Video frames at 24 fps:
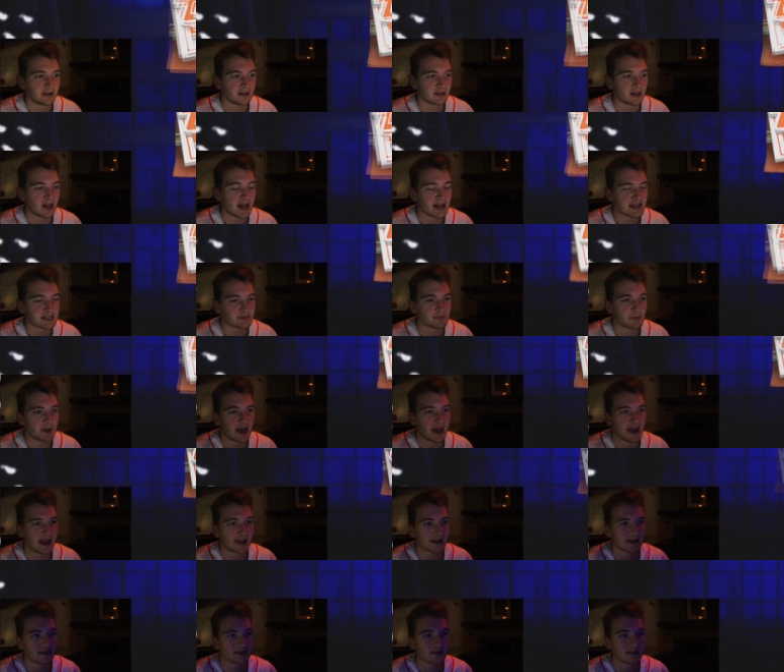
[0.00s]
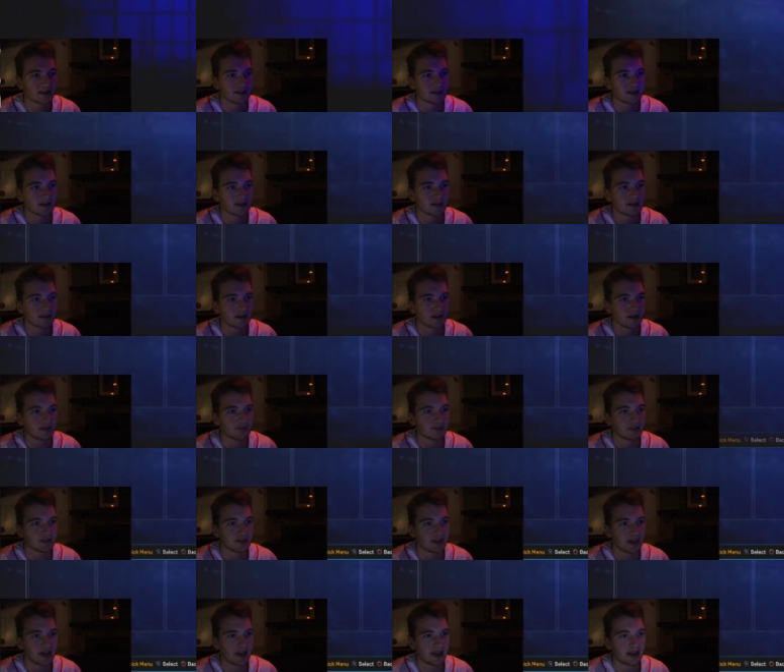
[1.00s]
Last pack of
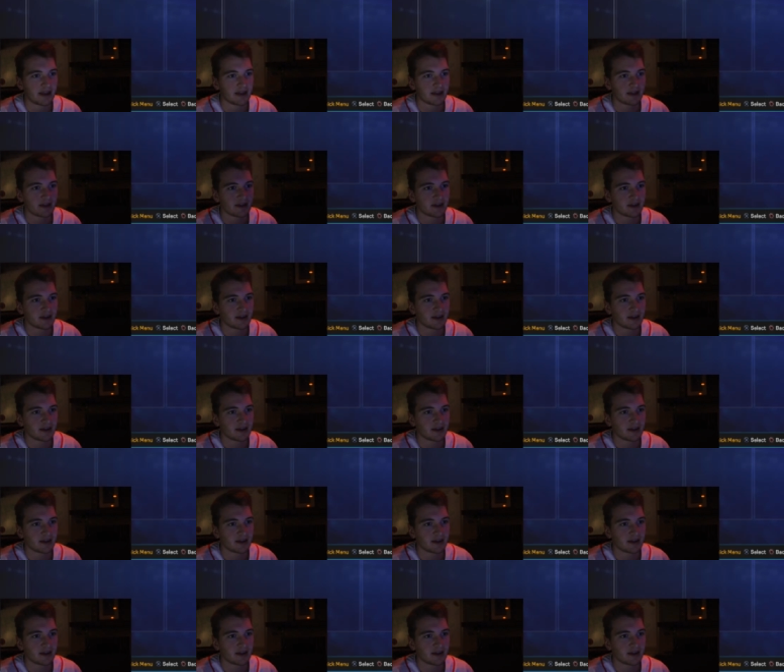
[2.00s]
the day,